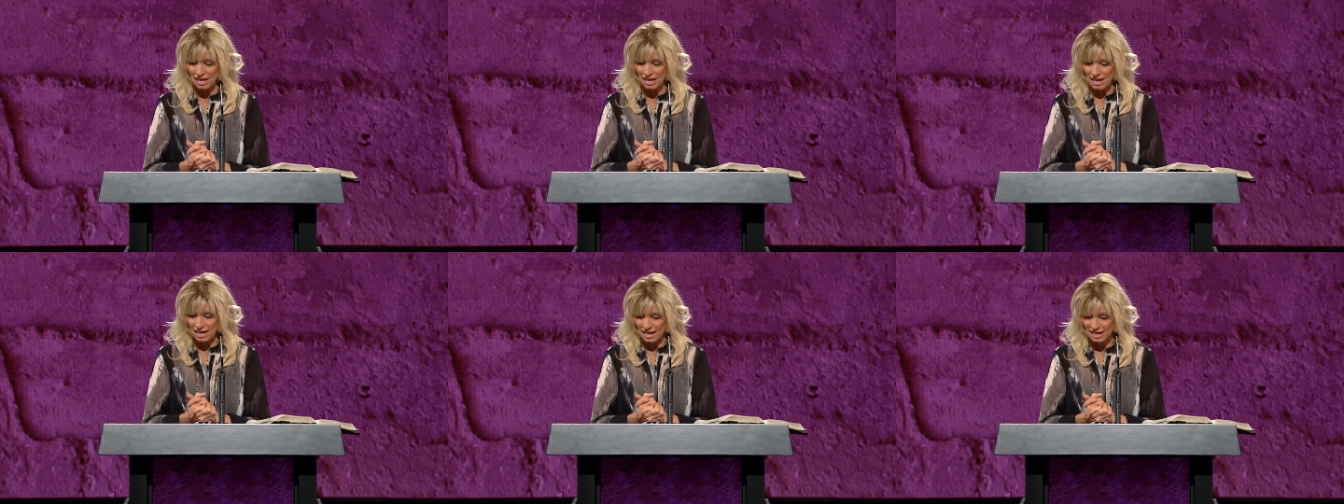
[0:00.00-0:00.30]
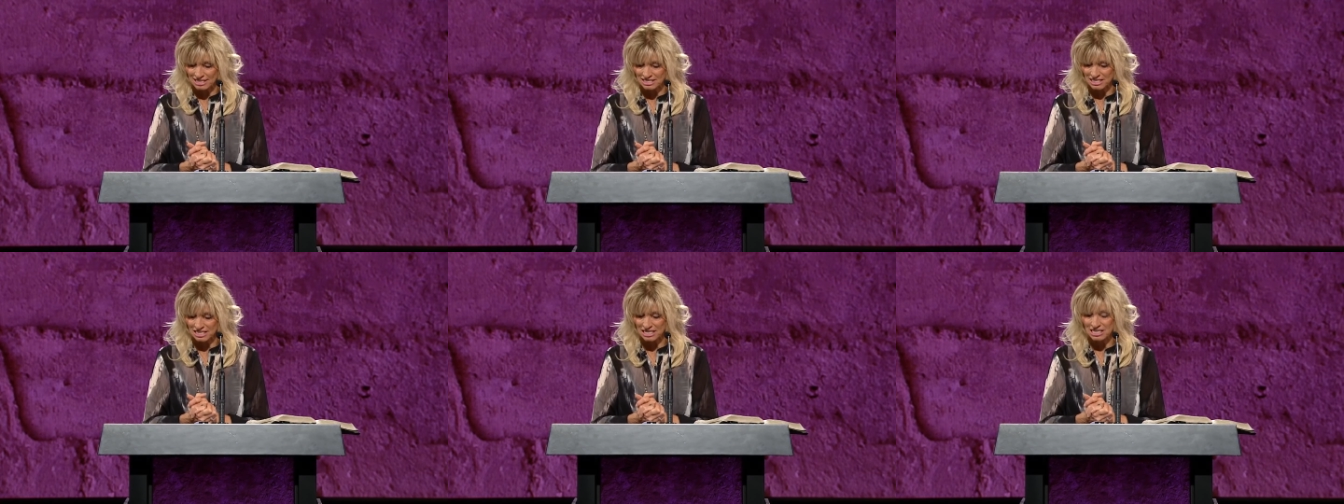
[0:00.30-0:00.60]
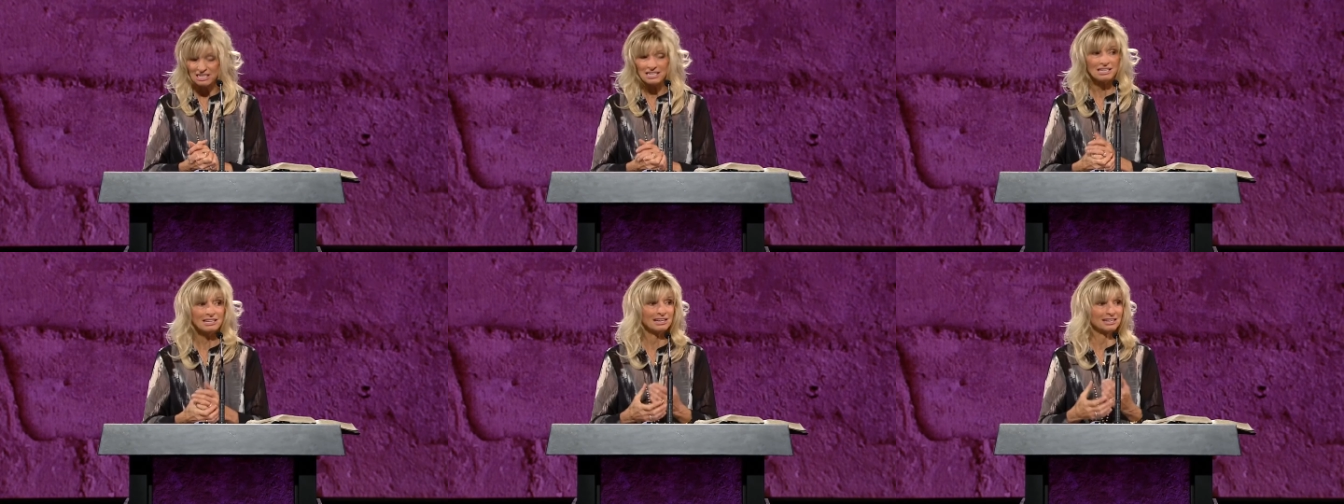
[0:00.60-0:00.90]
as
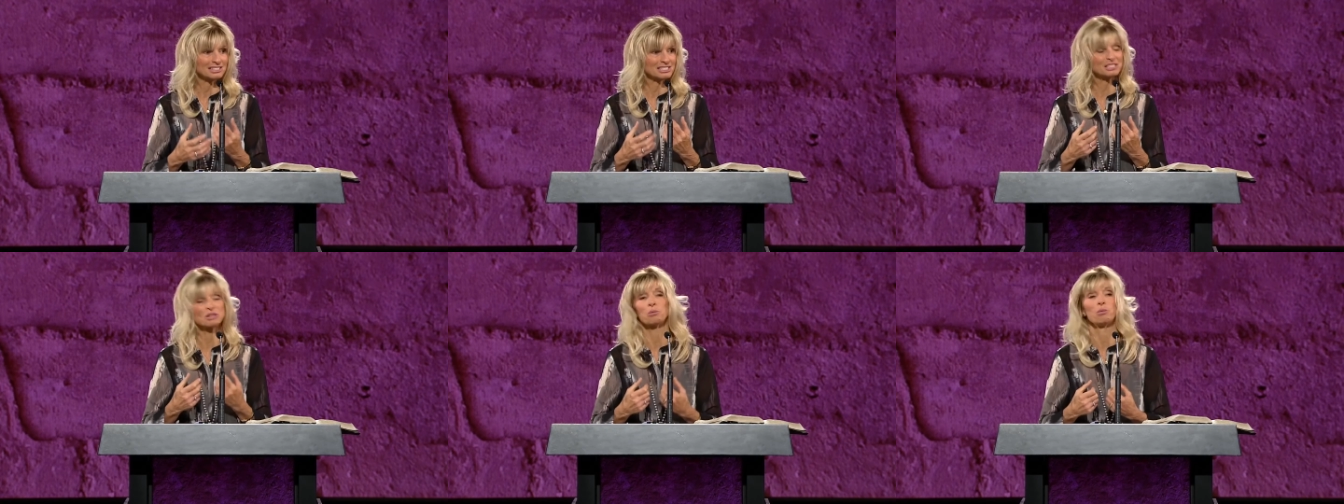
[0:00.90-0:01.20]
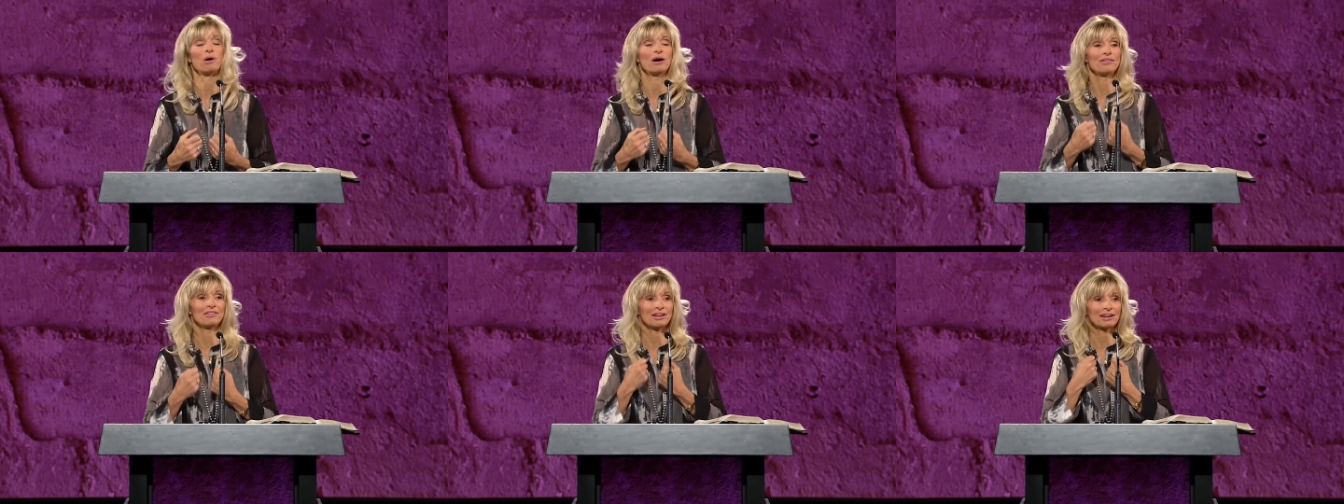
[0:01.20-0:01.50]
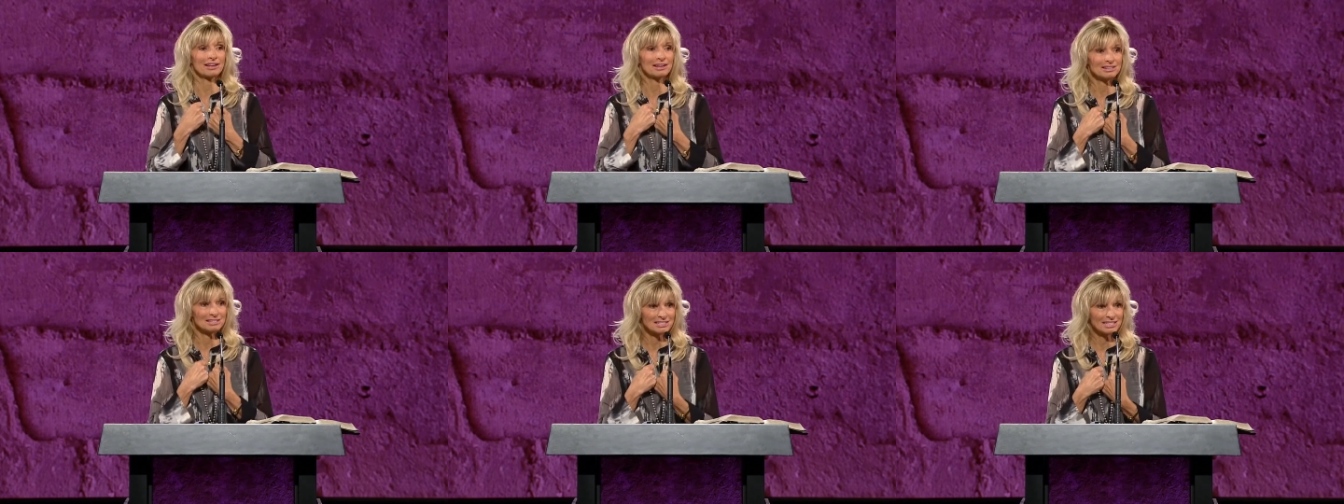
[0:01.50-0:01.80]
He is the one that
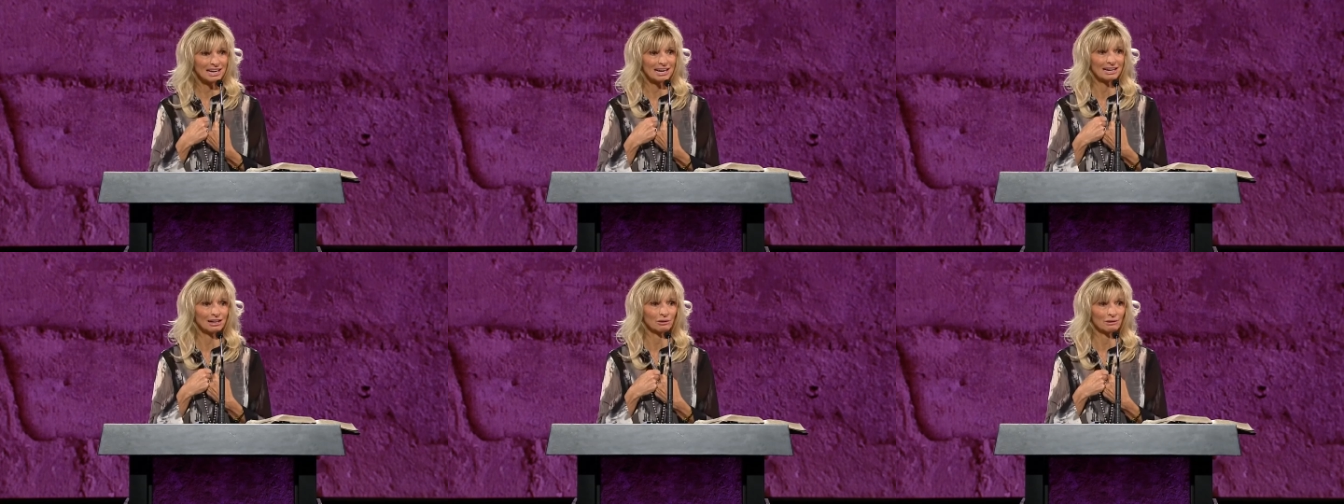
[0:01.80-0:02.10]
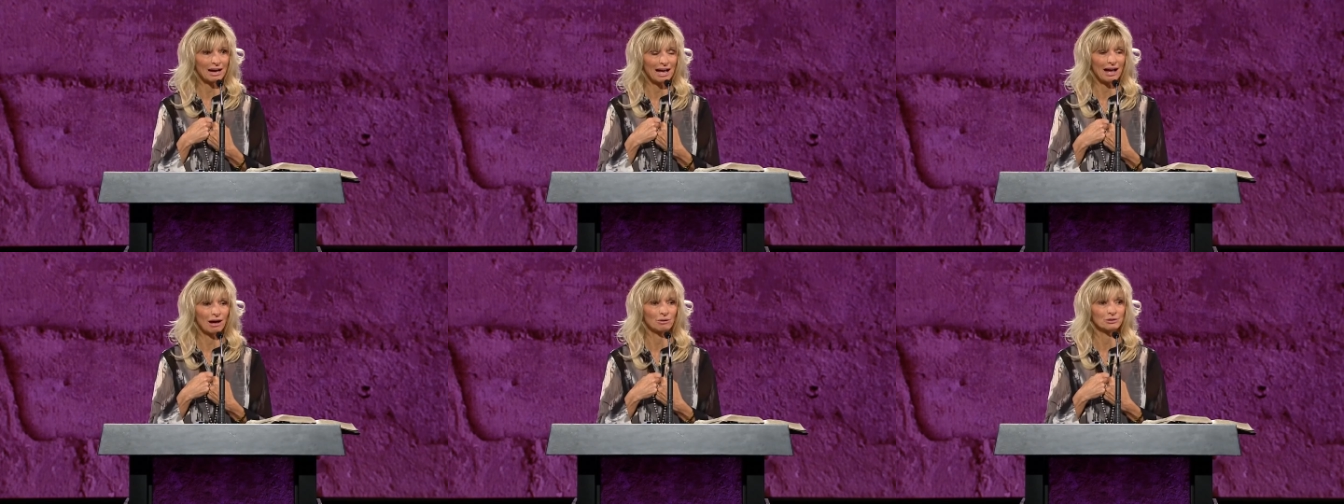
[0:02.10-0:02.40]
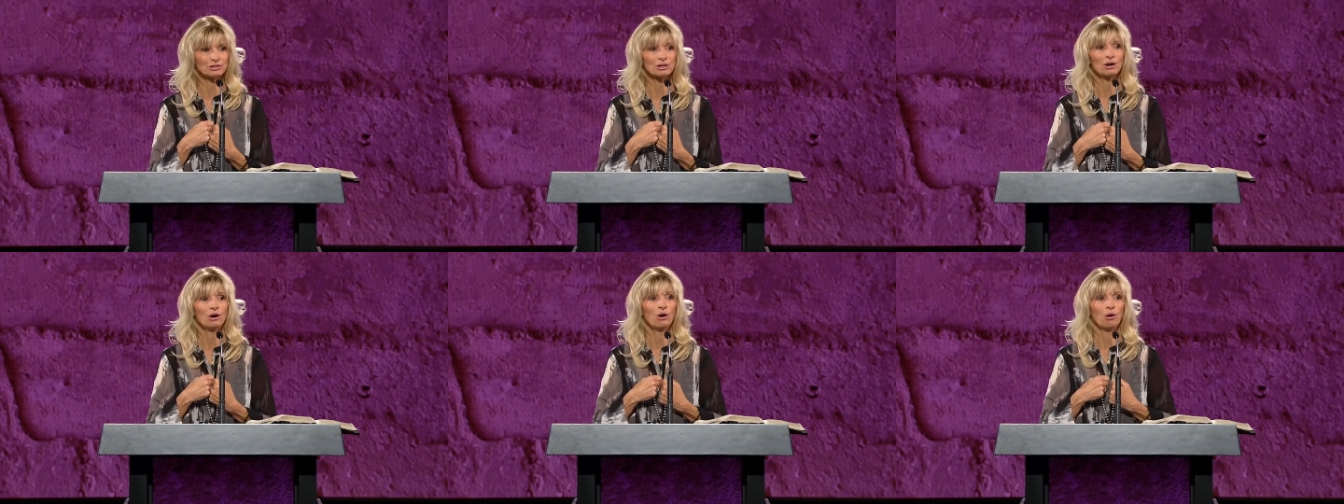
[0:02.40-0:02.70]
can tear
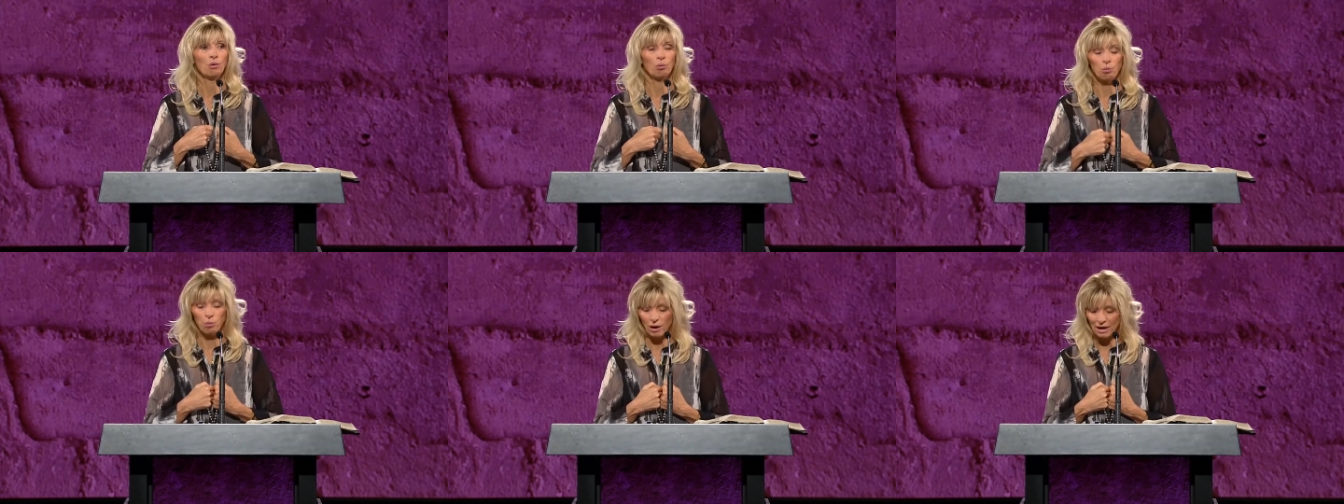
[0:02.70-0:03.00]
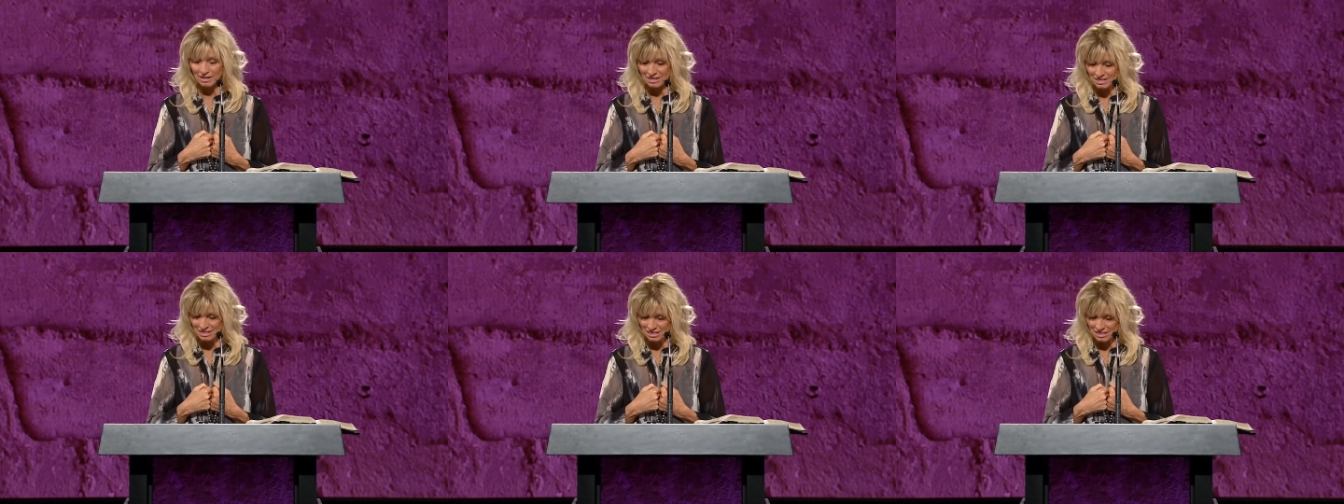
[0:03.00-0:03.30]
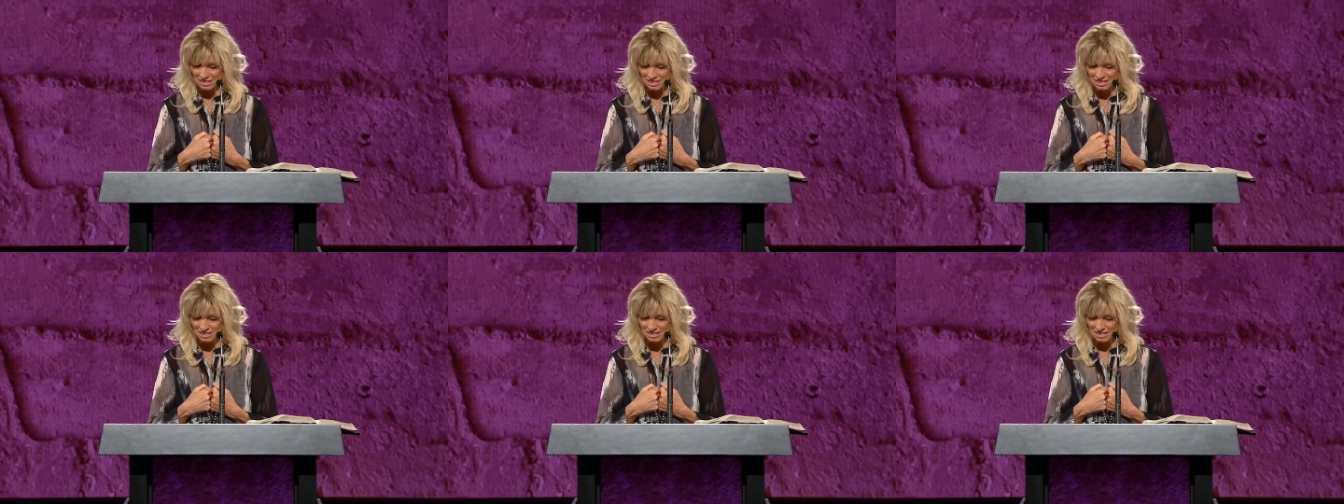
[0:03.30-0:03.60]
out what is
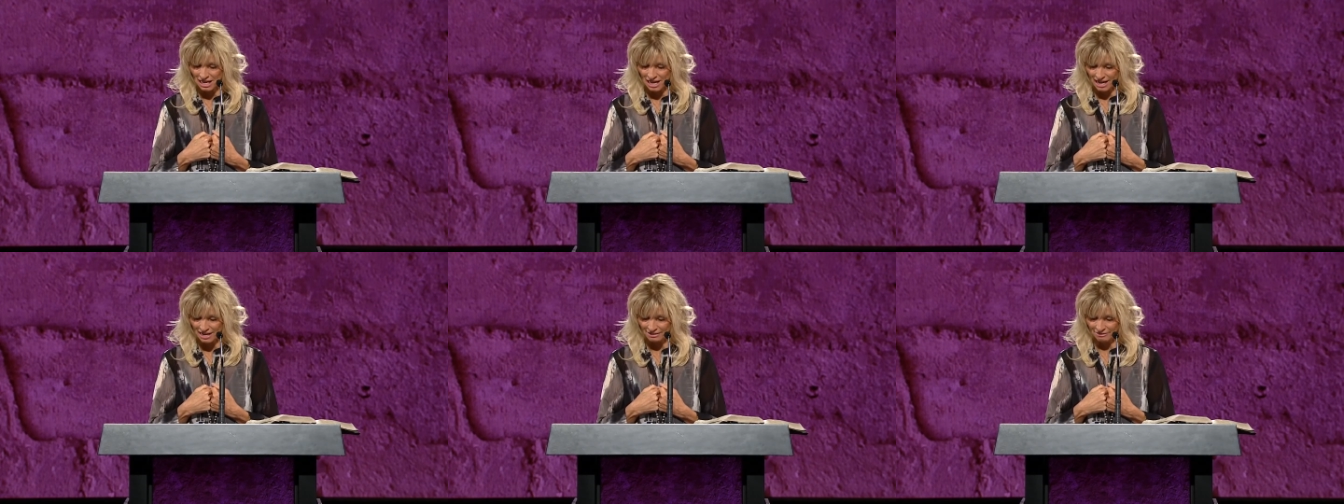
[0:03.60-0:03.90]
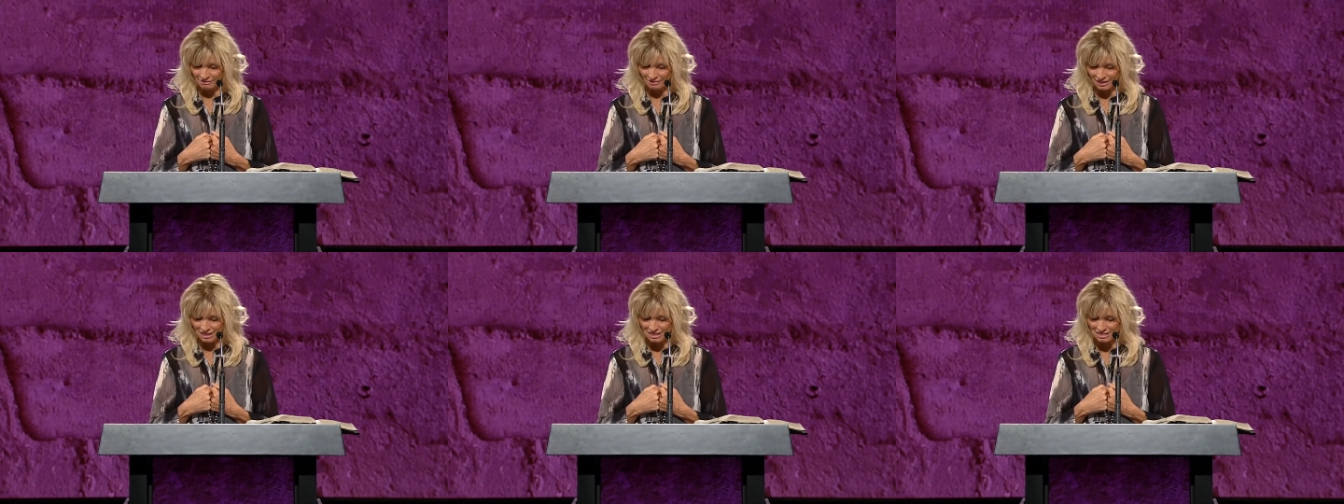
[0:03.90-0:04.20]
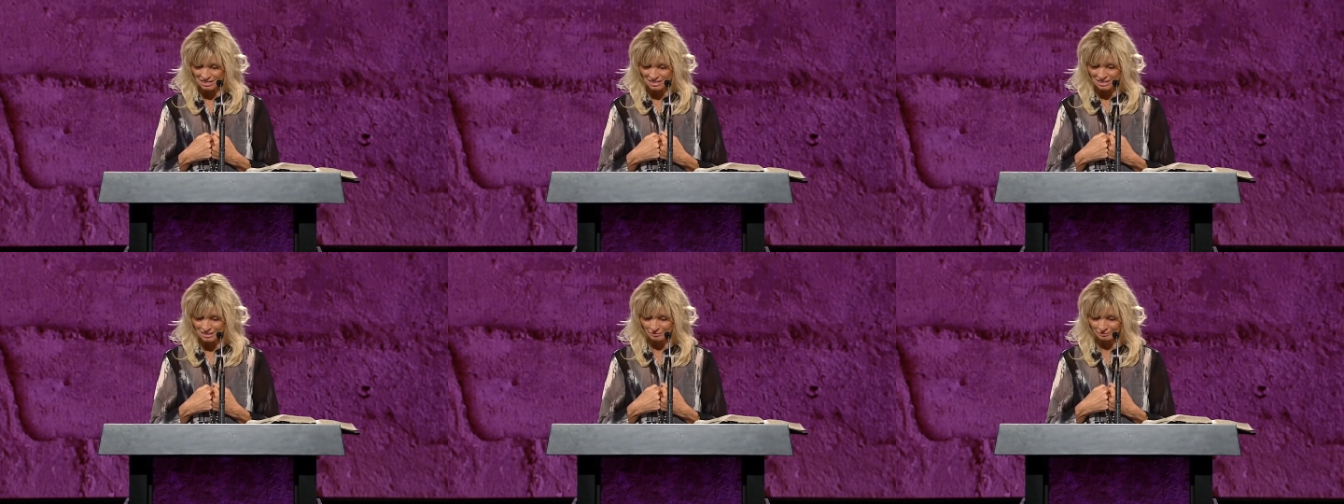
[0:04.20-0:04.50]
inside of
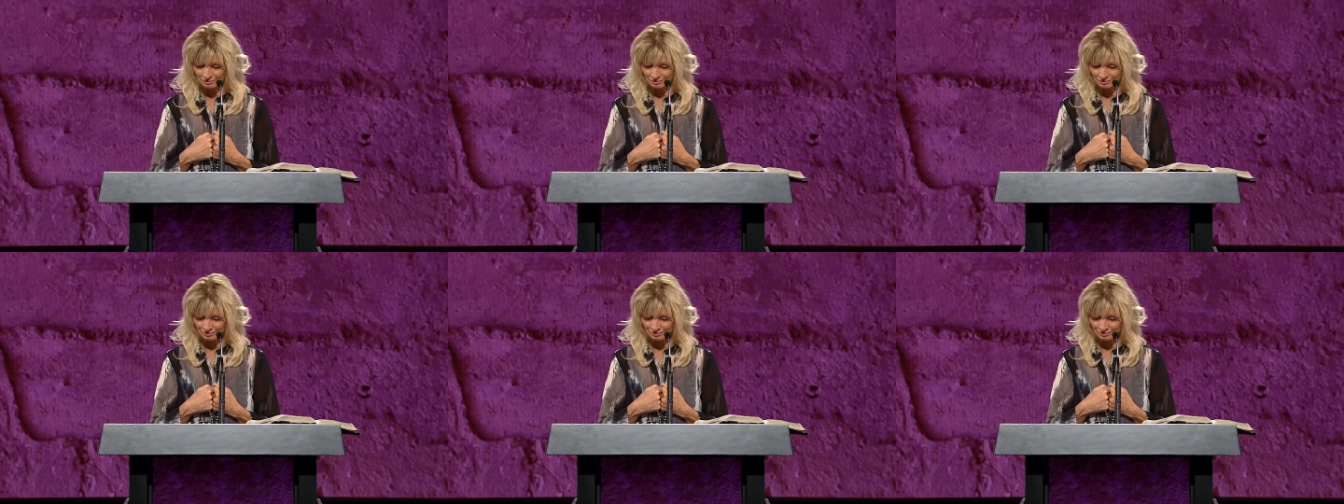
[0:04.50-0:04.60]
us.